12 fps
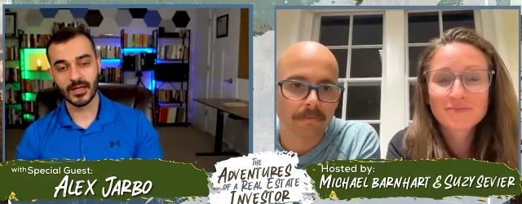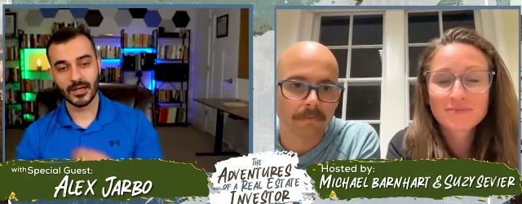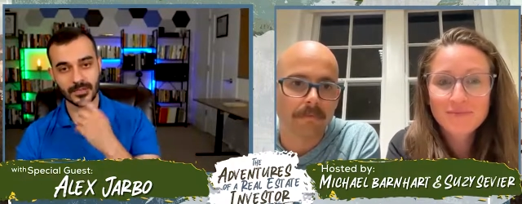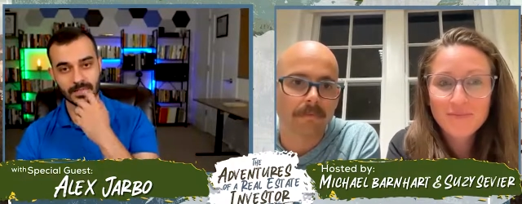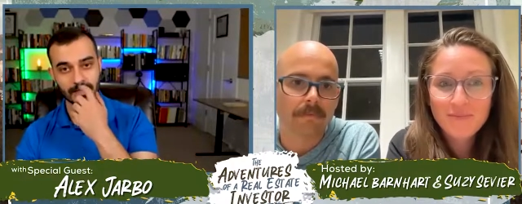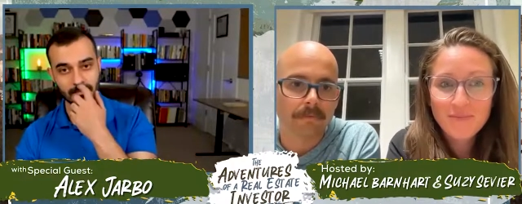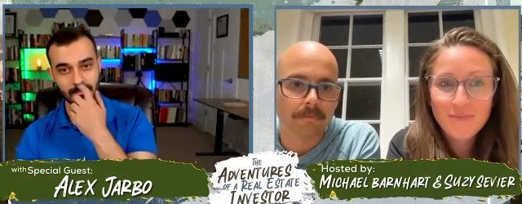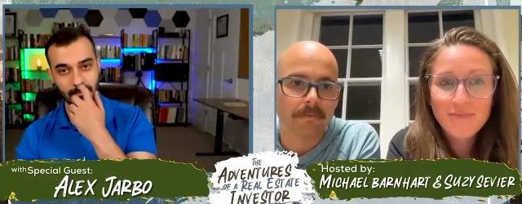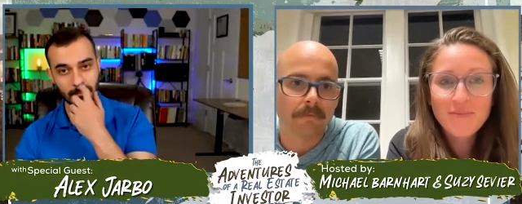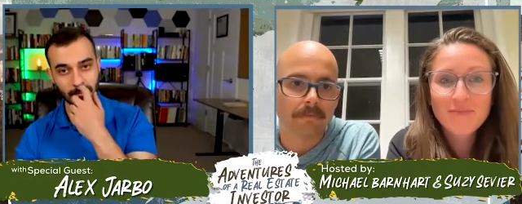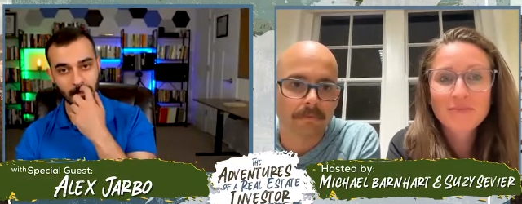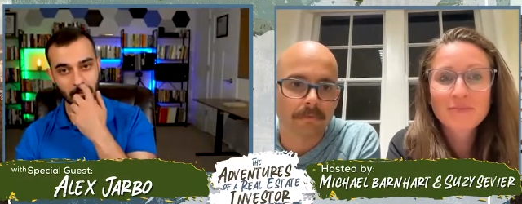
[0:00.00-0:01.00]
Speaker 1: because
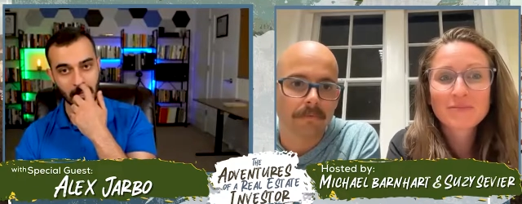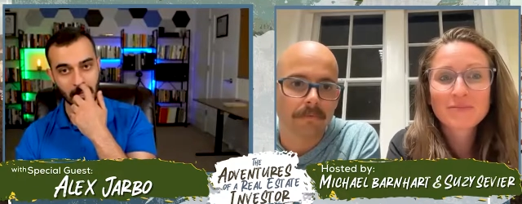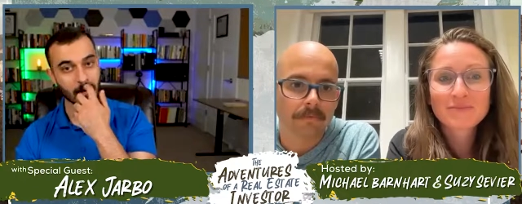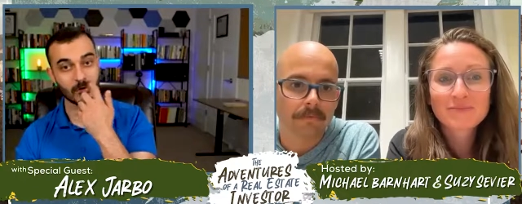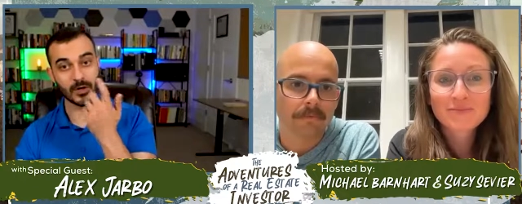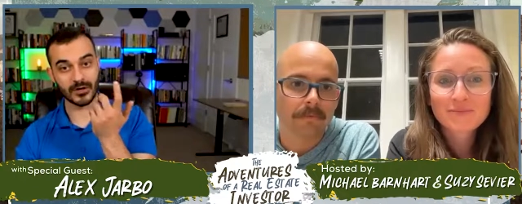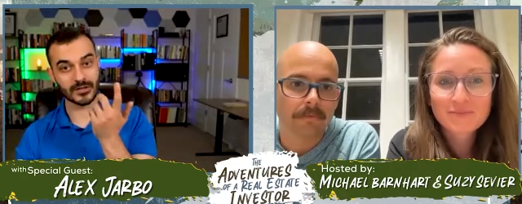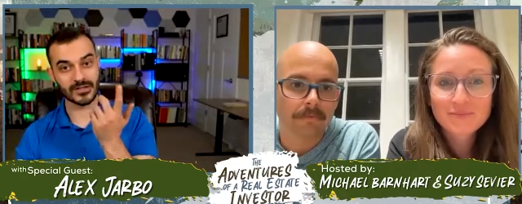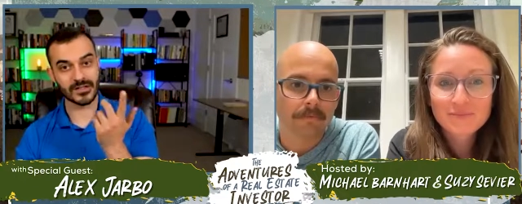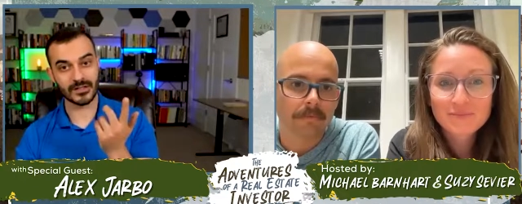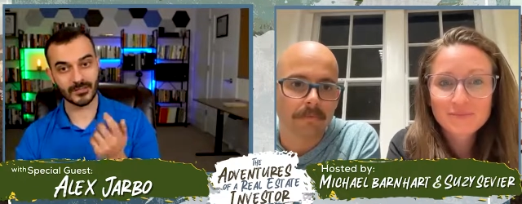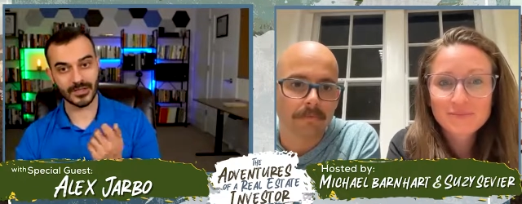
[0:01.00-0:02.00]
people don't care where it's
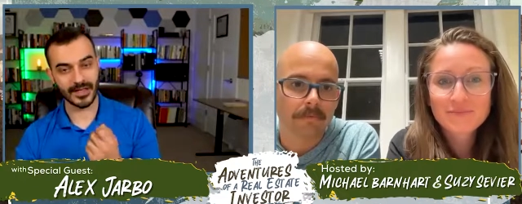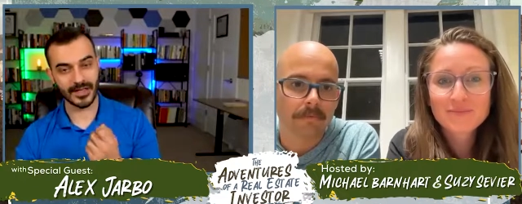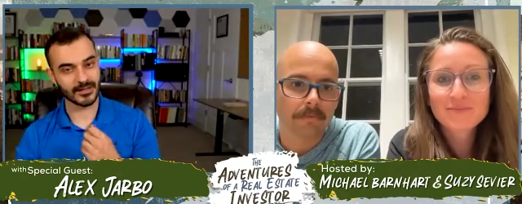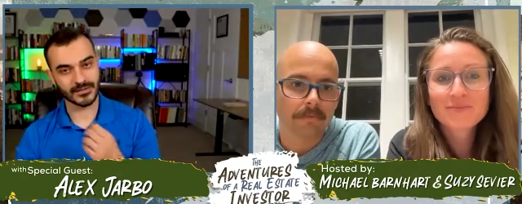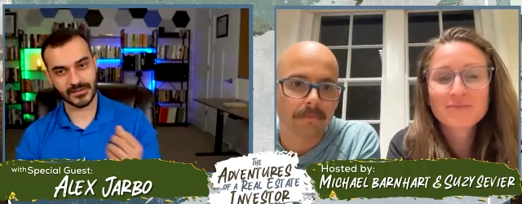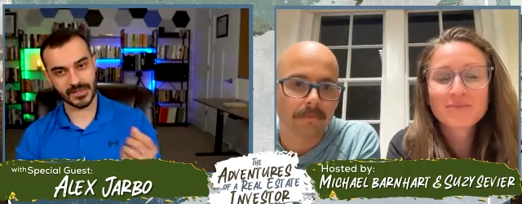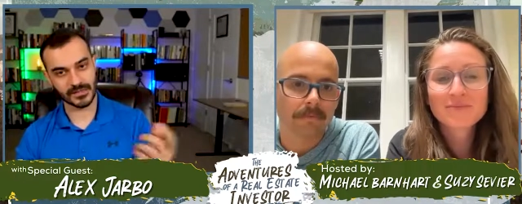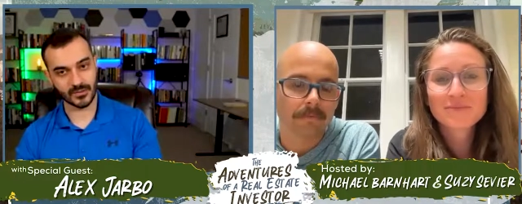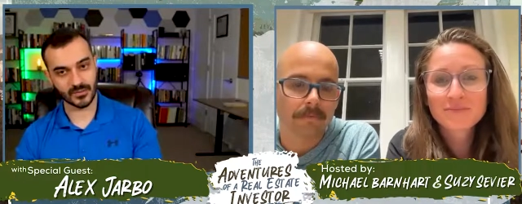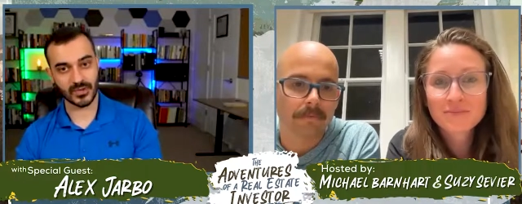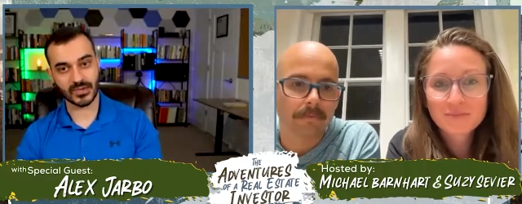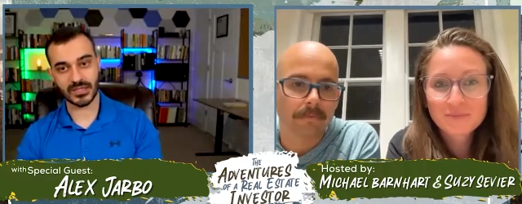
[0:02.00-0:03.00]
going to be X. It's like the
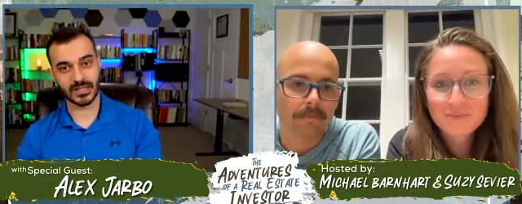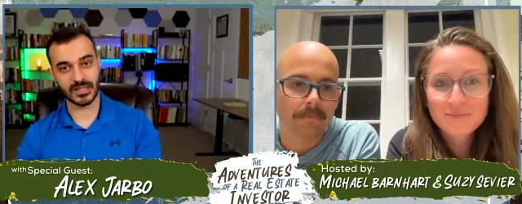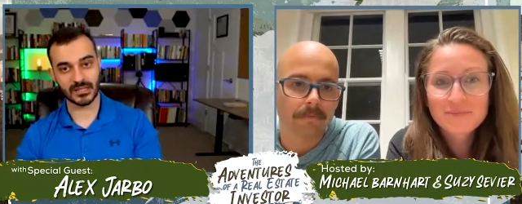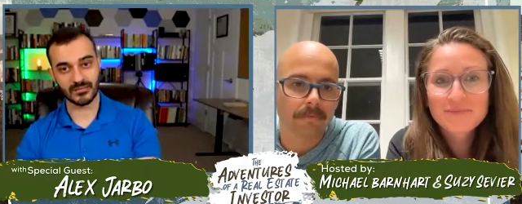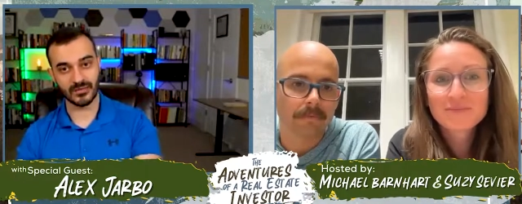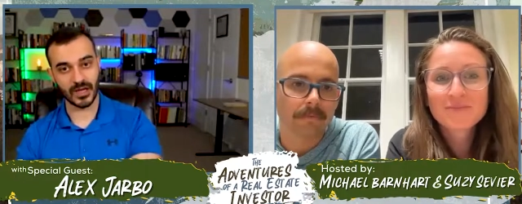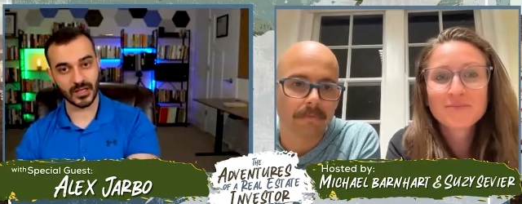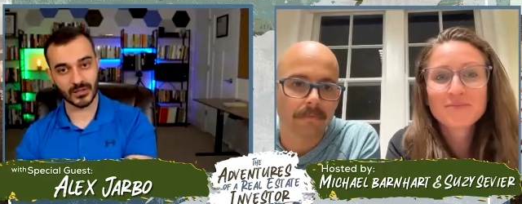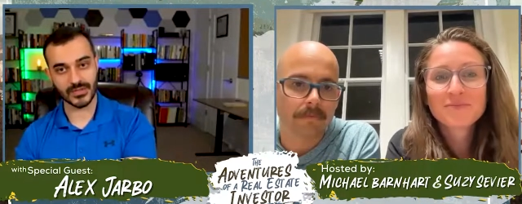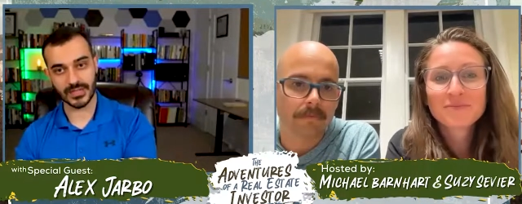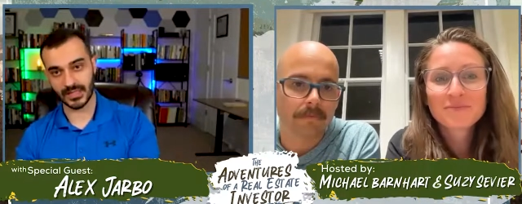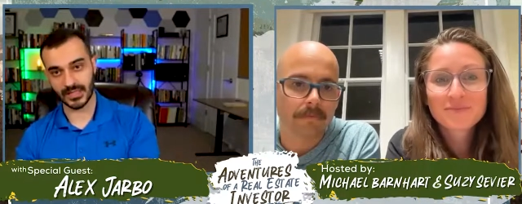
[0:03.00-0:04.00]
person that they follow
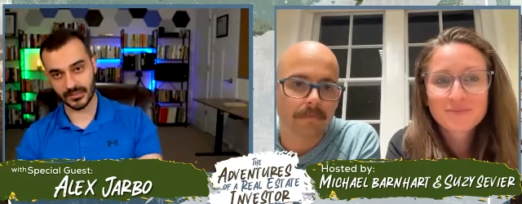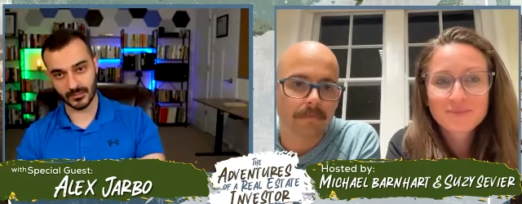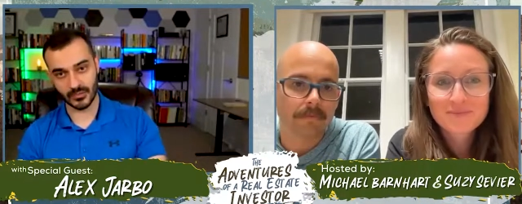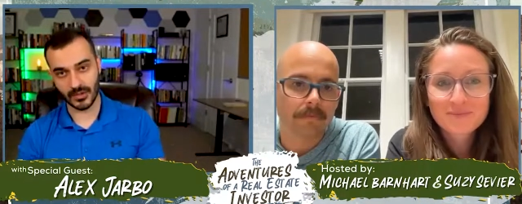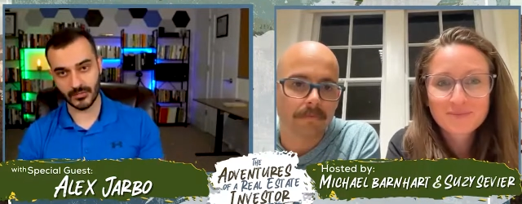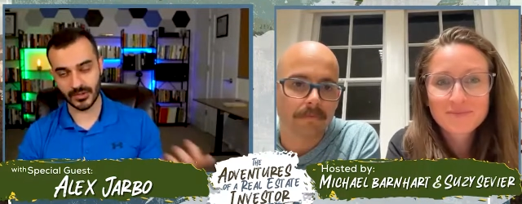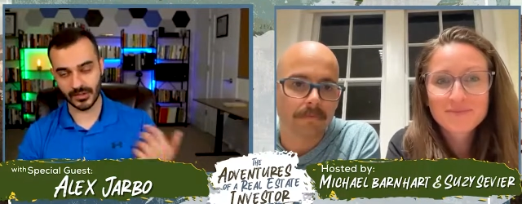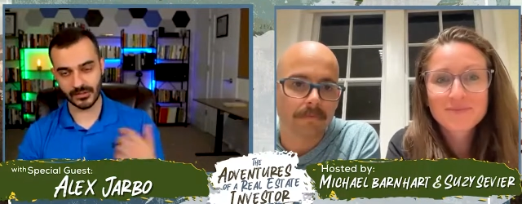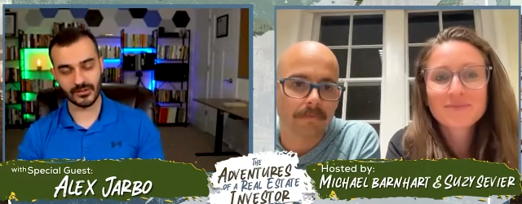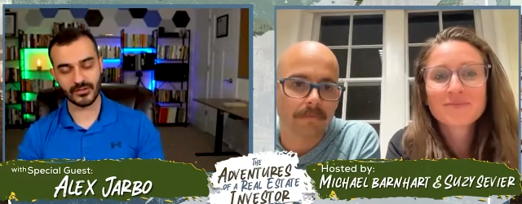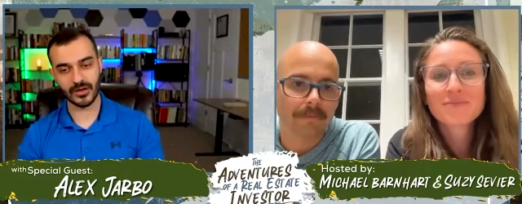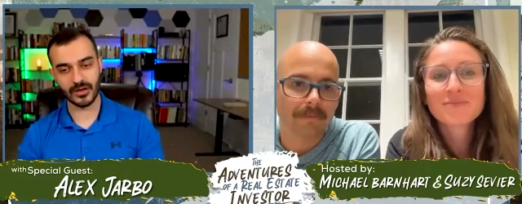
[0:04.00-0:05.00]
stayed at the property and they
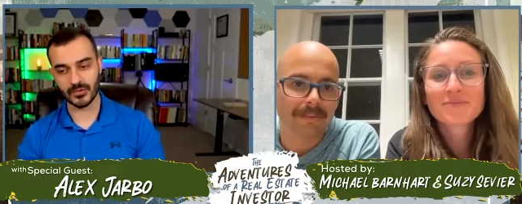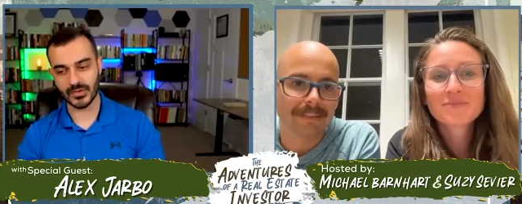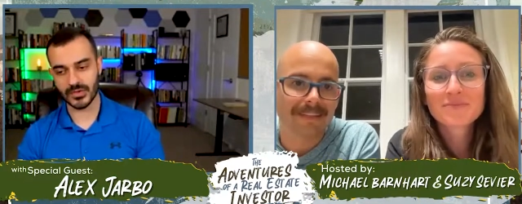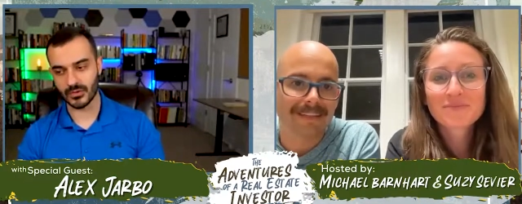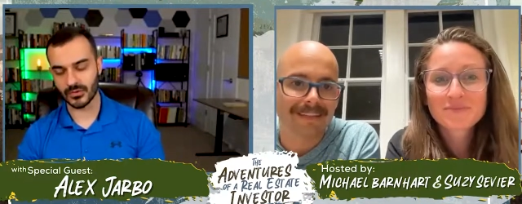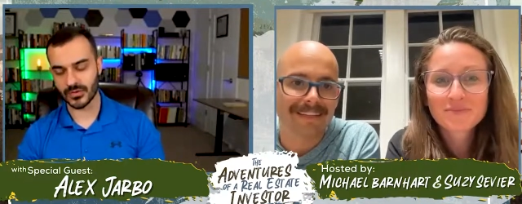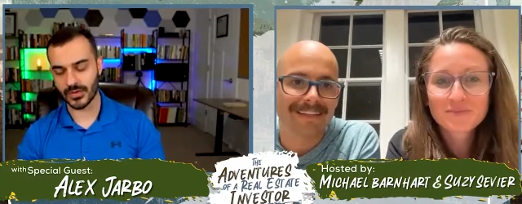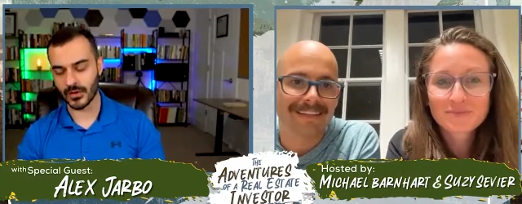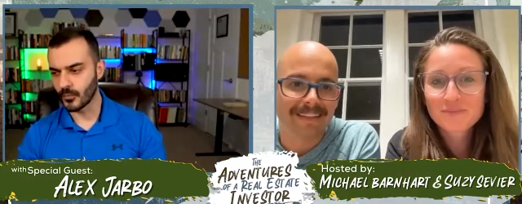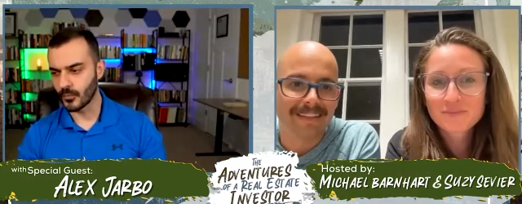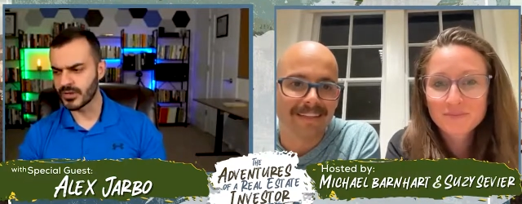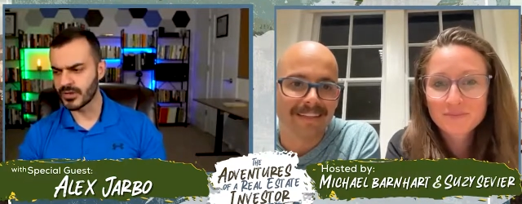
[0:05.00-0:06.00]
thought it was cool.
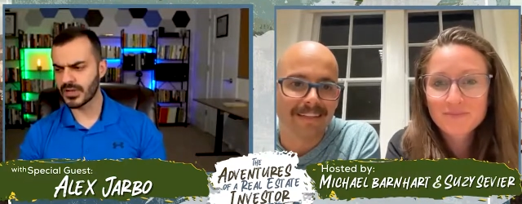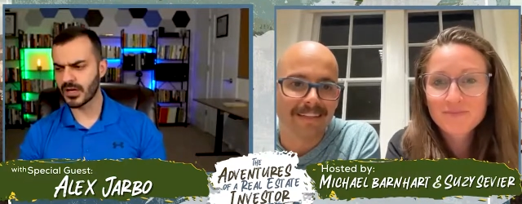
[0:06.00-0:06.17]
So we use a